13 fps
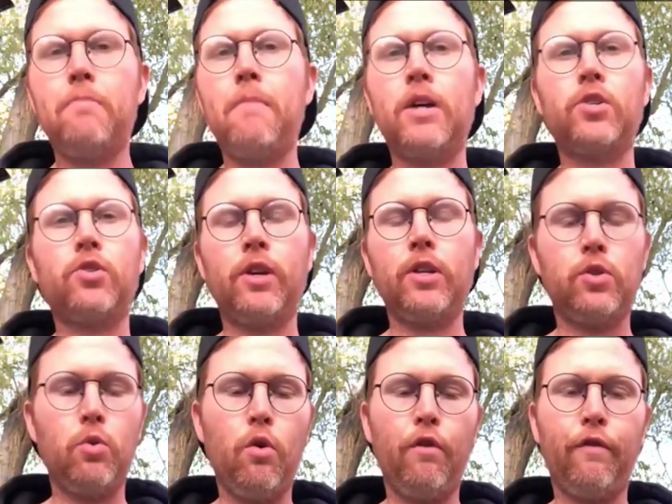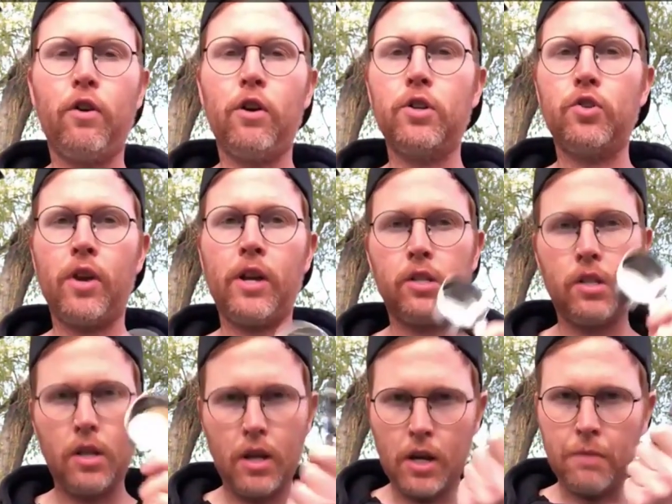measuring tool for
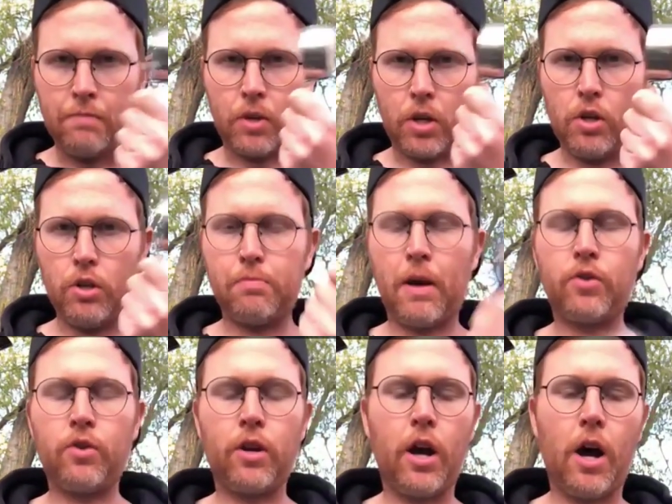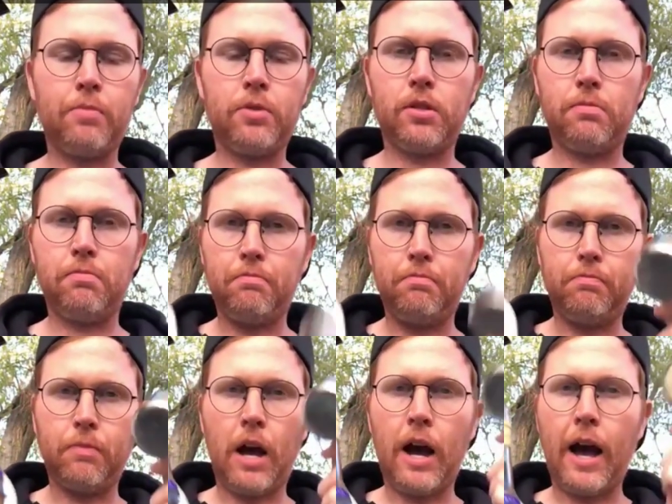drinks, you can use measuring cups.
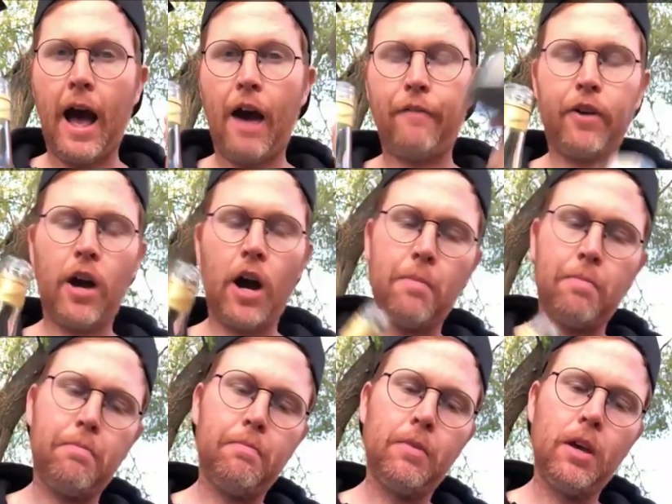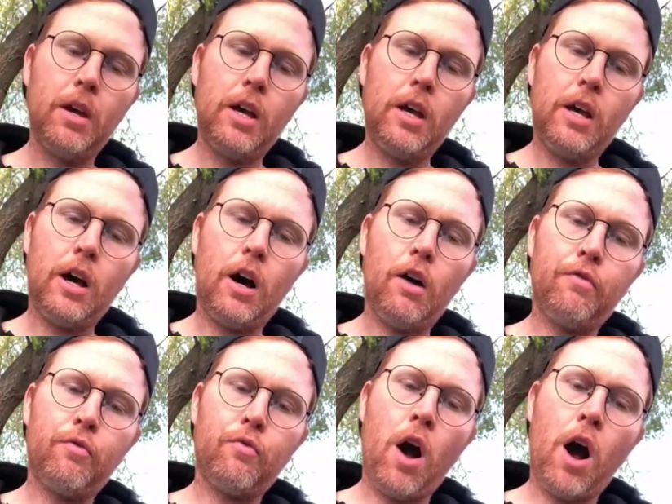A half cup of
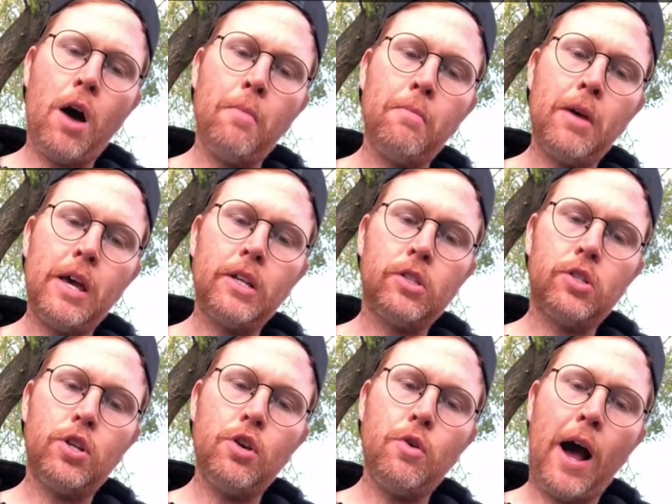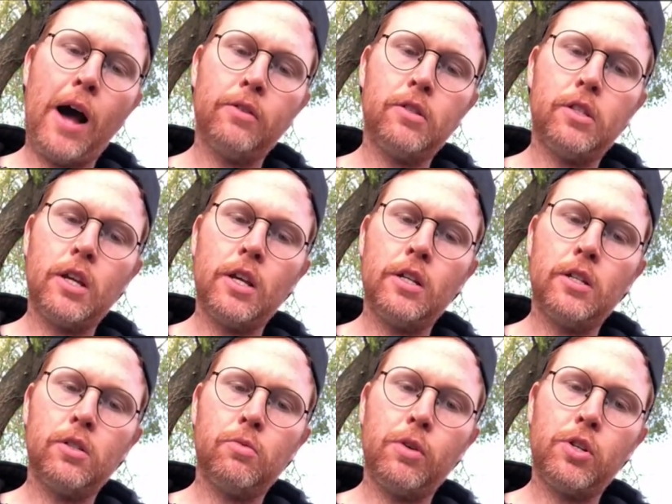rum is 2
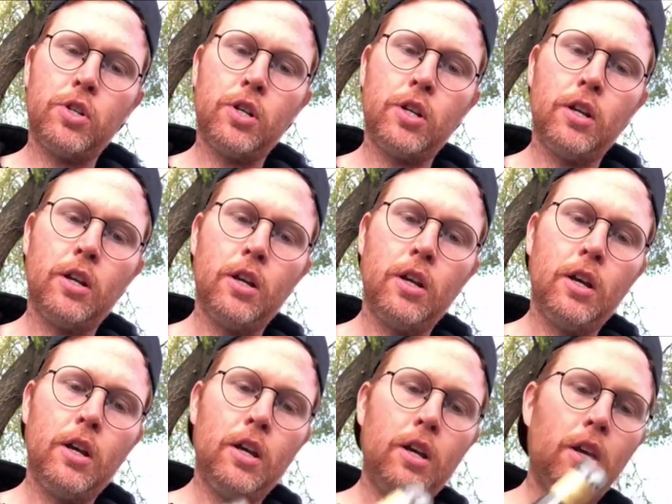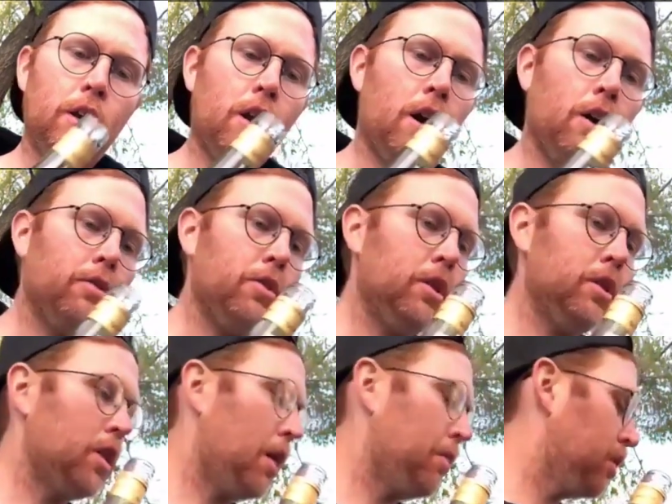ounces, which, you can
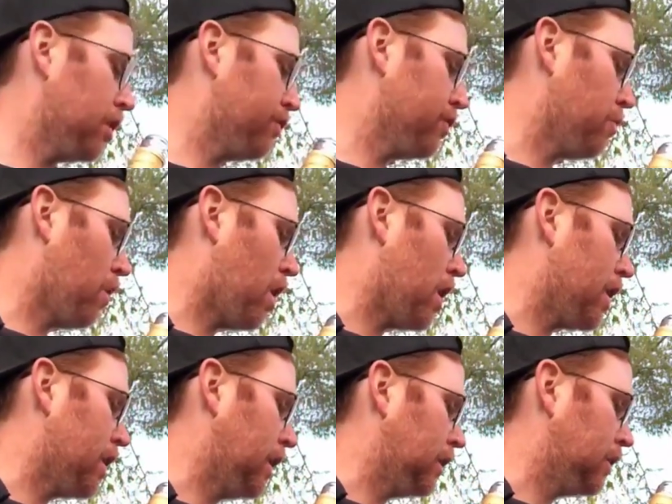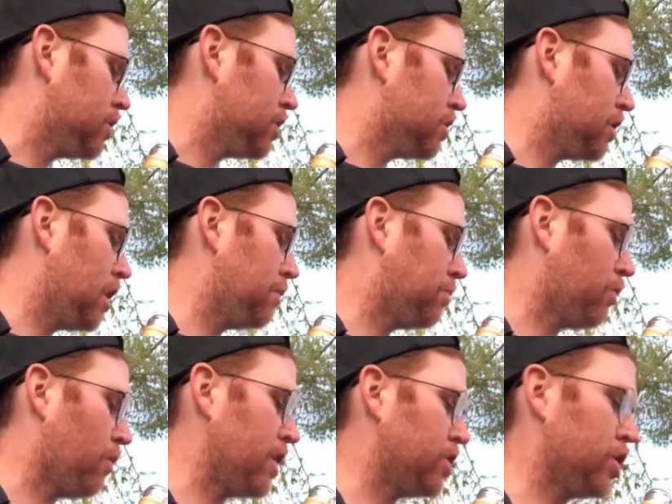double it if you want. Just keep
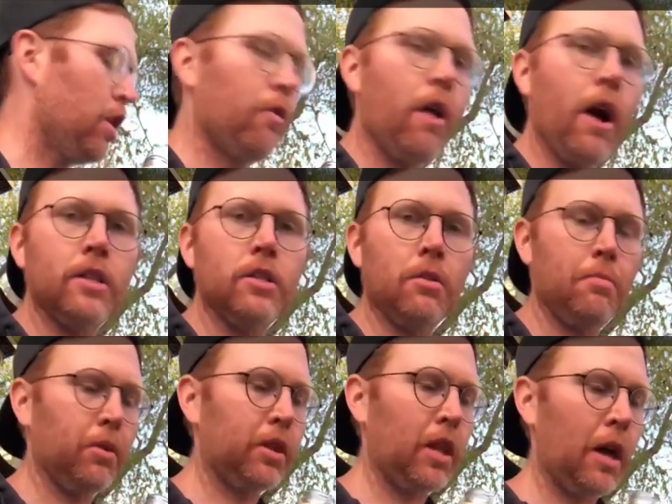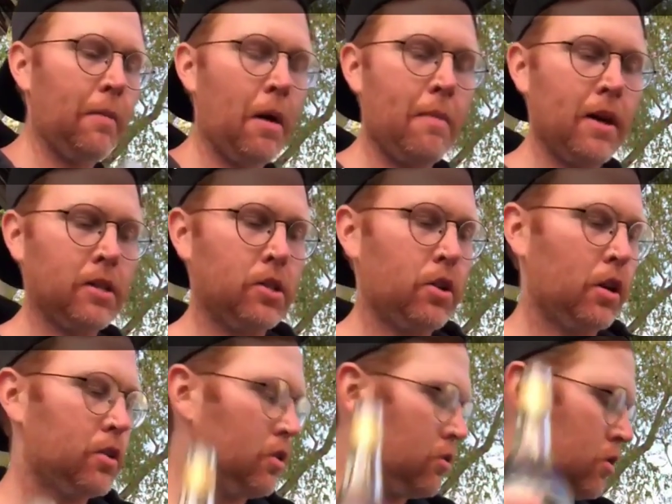the ratio right. So I'm going to put that in my mason
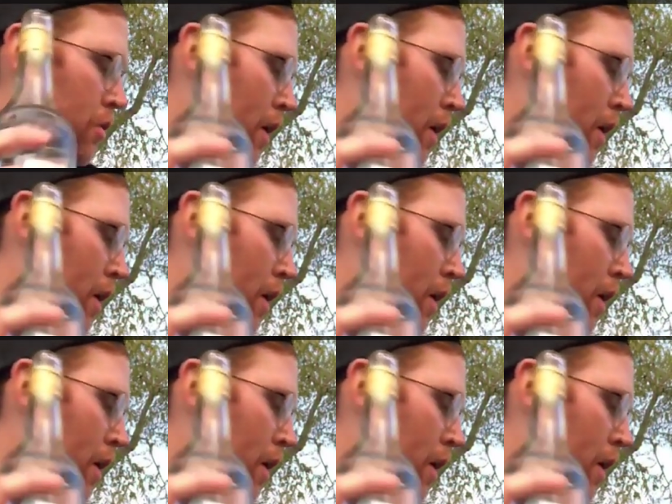jar. So 2